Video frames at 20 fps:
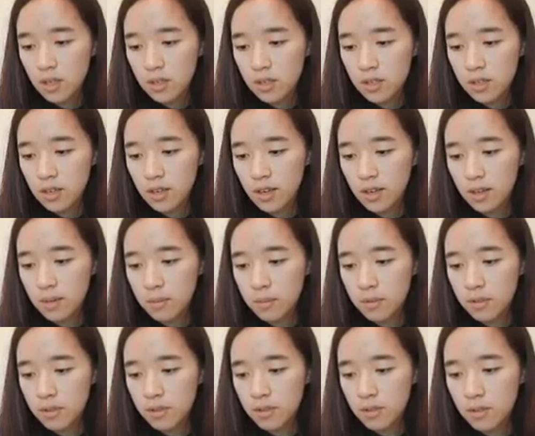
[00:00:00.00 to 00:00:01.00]

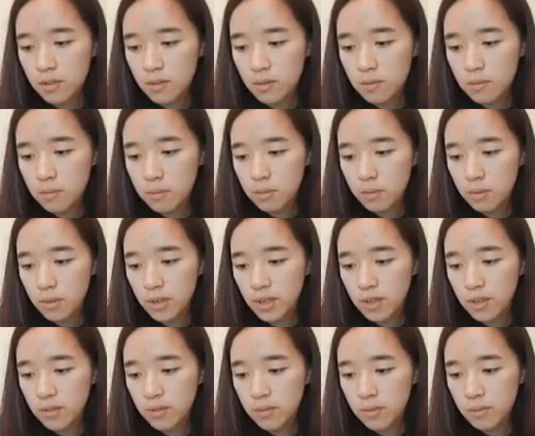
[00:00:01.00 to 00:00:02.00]
times
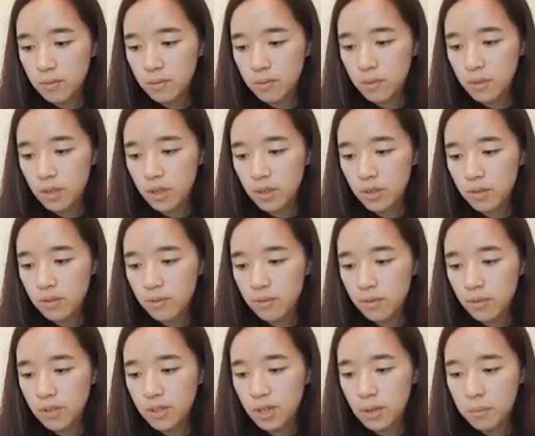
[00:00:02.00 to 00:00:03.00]
0.1
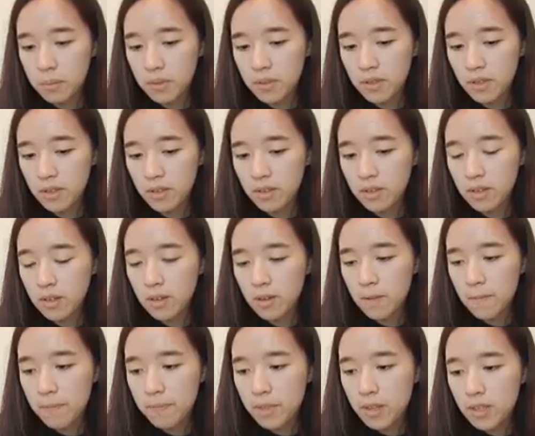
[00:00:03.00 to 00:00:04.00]
for 10%
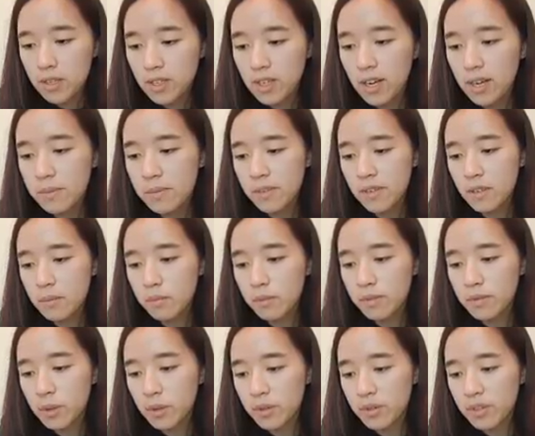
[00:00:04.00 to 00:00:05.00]
times the number
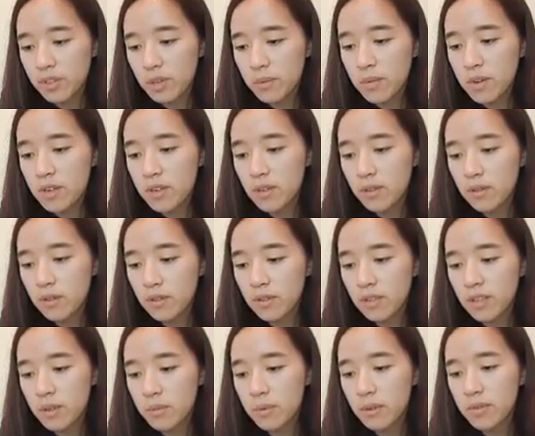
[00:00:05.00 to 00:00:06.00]
of years. And we don't know
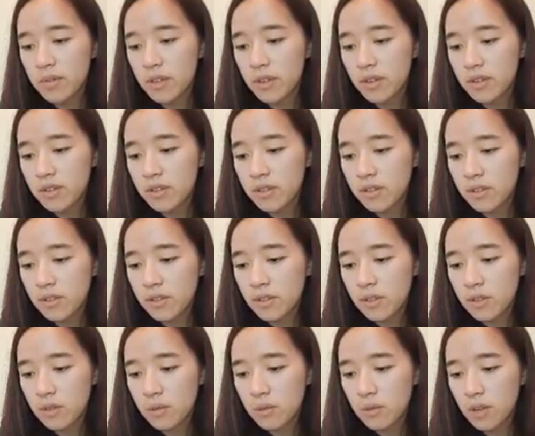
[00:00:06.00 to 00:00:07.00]
the number of years,
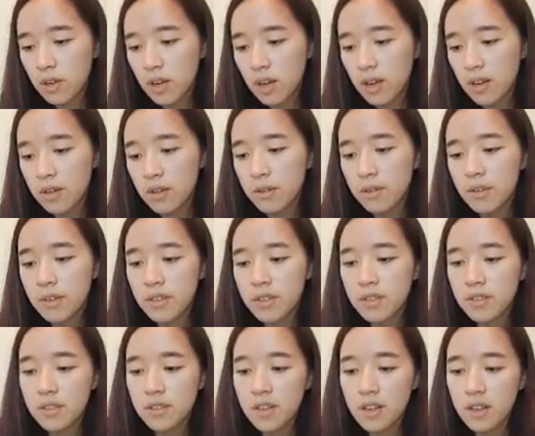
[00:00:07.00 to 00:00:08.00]
so I'm going to
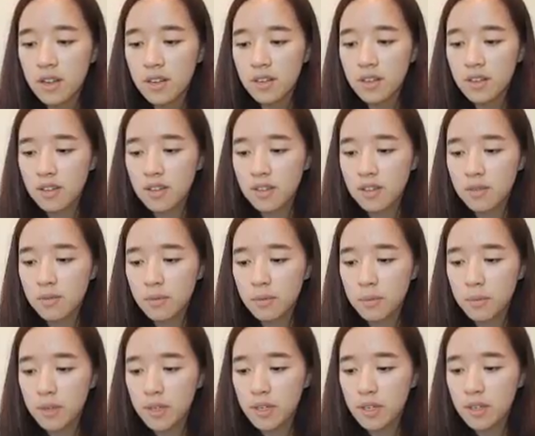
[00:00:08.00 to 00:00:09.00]
say this
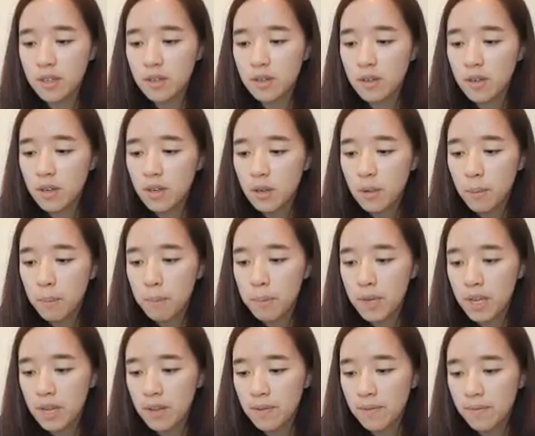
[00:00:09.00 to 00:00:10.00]
would be
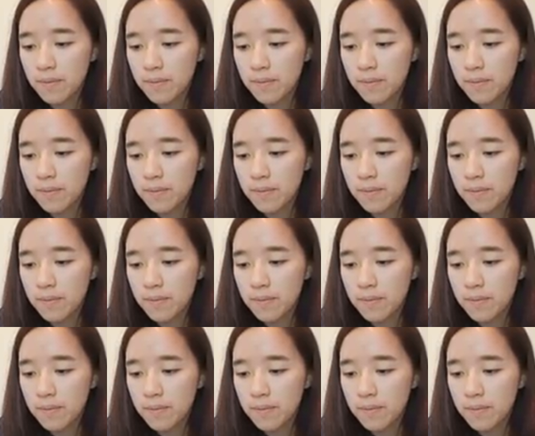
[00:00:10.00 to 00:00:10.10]
B.